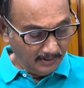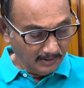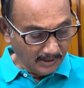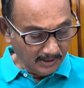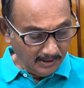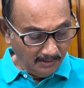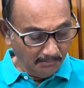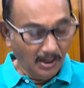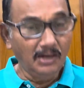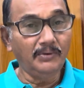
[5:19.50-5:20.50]
Right?
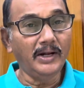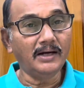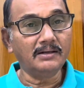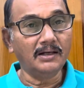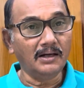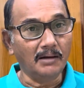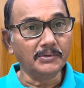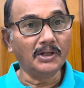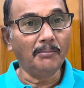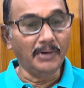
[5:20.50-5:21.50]
Bollywood actor
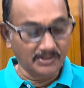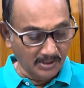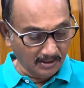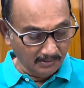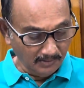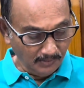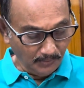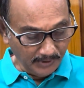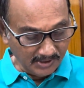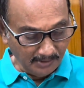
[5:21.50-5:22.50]
Amitabh Bachchan, who
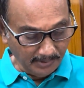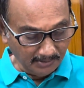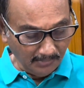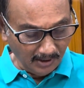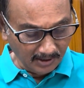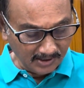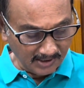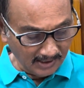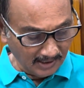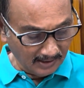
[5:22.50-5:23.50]
is a Padma
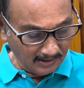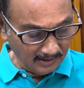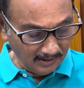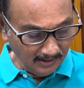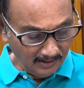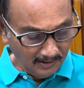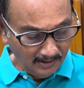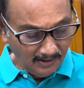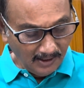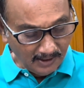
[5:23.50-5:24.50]
recipient,
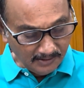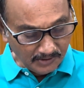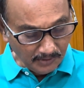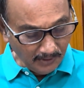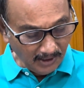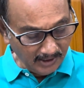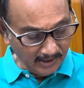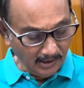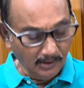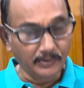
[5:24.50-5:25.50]
has issued a
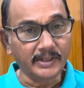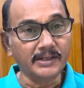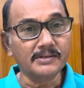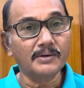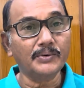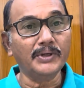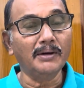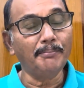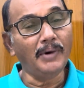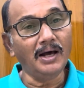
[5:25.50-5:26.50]
legal notice to a
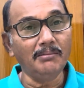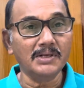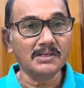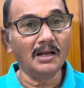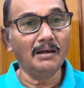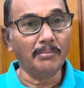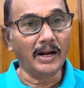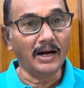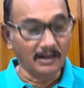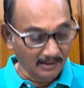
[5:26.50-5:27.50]
pan masala
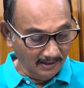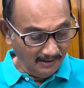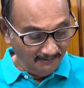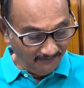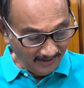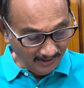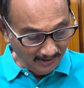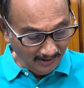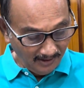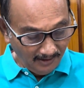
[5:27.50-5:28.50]
brand
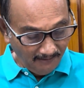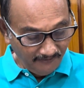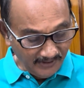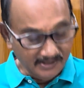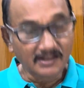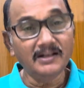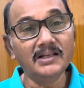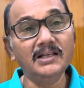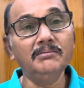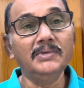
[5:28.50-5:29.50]
for featuring
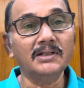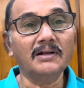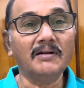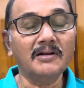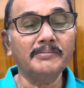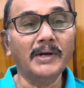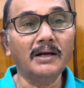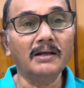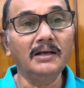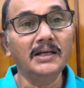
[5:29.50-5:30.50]
him in the
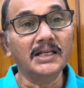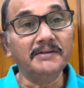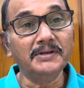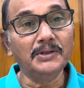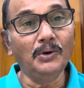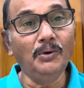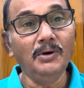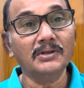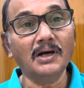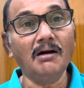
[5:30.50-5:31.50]
advertisement, even
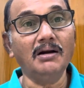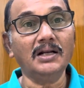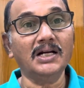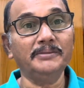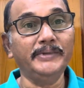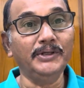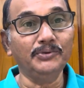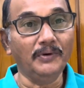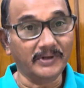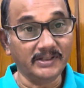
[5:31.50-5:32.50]
though the contract period is
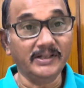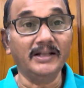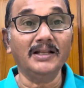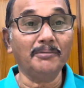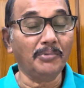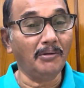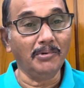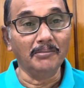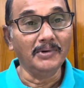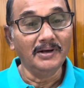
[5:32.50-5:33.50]
over. This is another
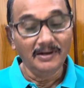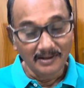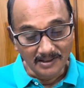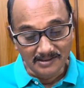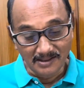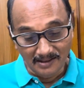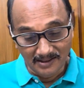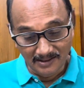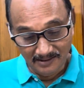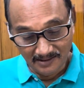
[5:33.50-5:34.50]
problem.
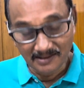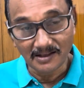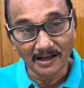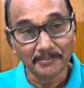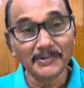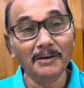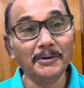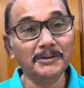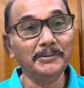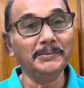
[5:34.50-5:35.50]
Recently, these are
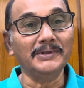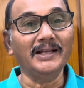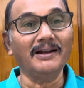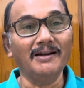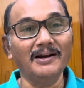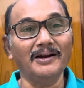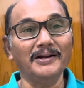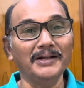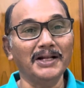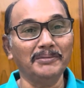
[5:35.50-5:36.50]
Ahmedabad people, they are not
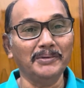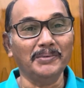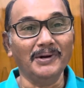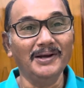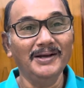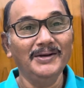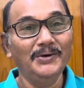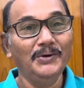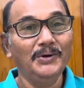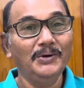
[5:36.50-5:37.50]
ordinary people.
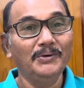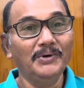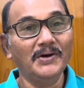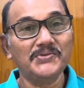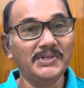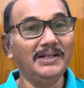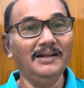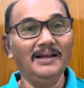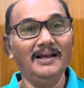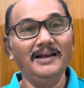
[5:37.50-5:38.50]
We have seen
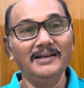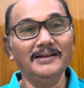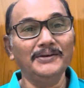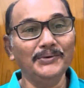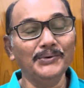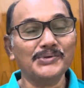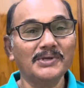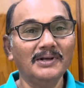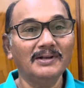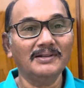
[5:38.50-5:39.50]
in
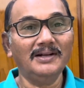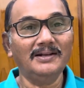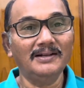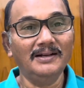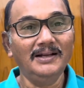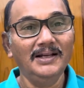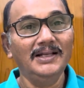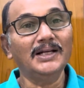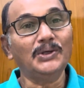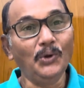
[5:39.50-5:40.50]
news that a
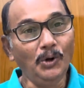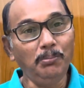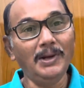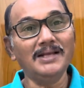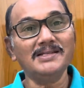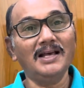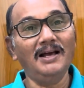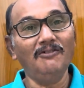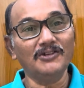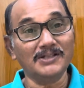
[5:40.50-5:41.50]
toll
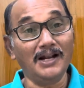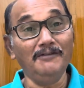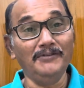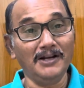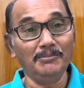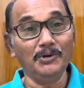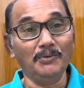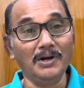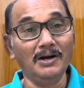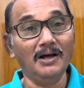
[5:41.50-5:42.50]
plaza was run for about
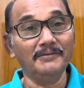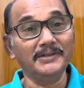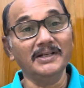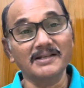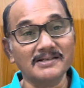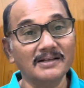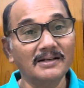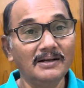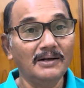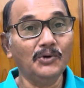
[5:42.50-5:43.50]
1.5 years,
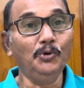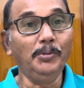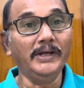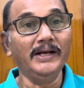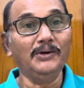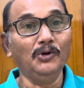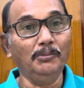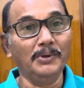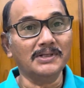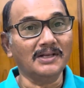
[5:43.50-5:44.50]
duplicate toll
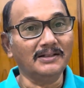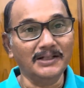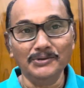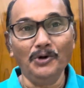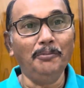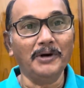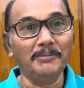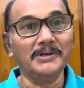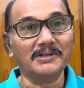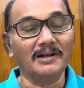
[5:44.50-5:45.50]
plaza. There is no
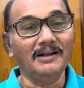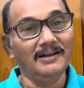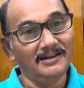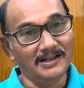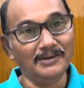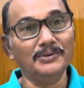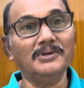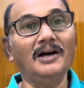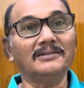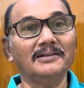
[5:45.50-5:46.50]
permission in
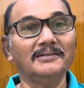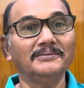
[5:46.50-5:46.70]
Gujarat.